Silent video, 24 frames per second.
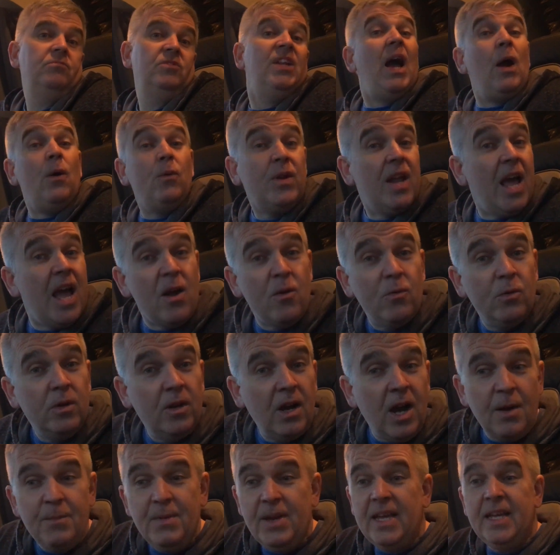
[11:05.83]
Don't know.
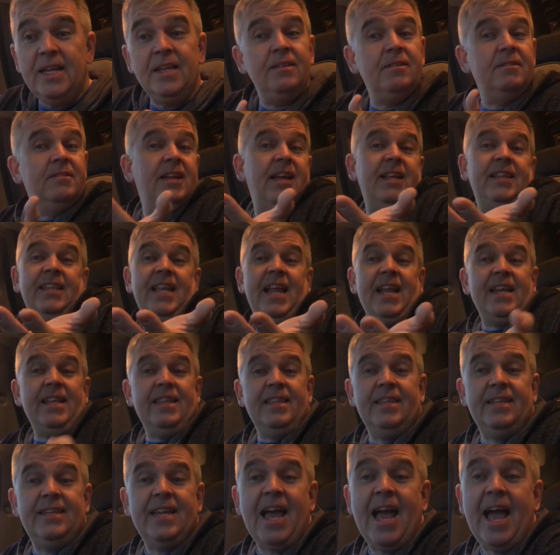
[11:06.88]
I mean, at the end
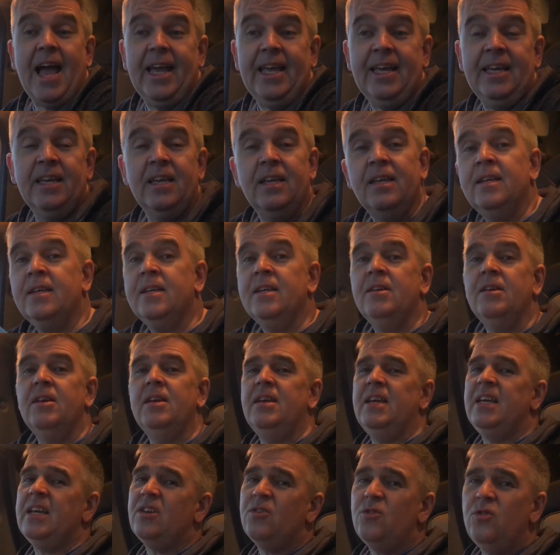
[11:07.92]
of the day,
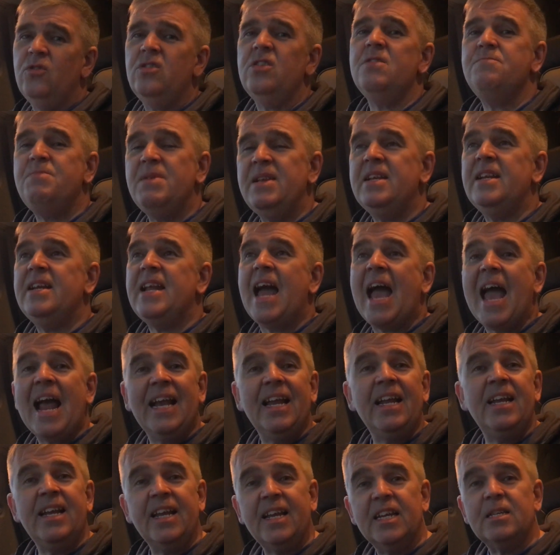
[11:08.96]
it could have been an
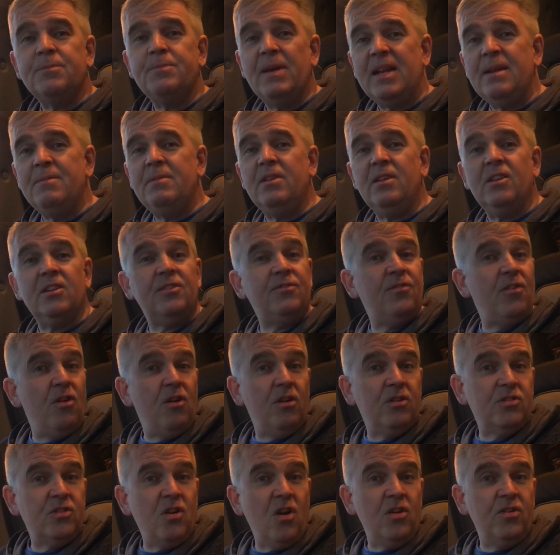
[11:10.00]
alien experiment as
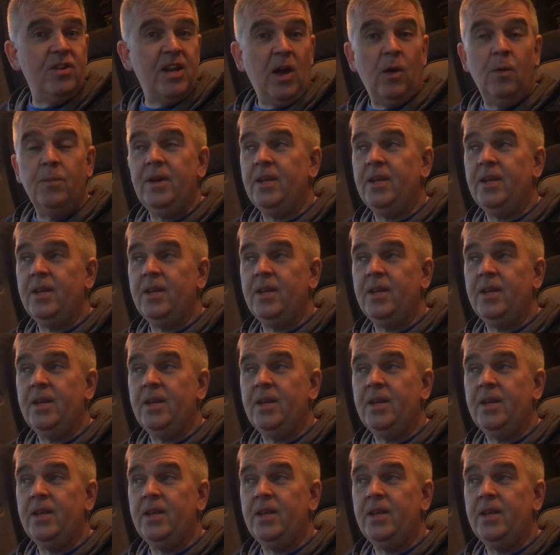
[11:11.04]
far as I know.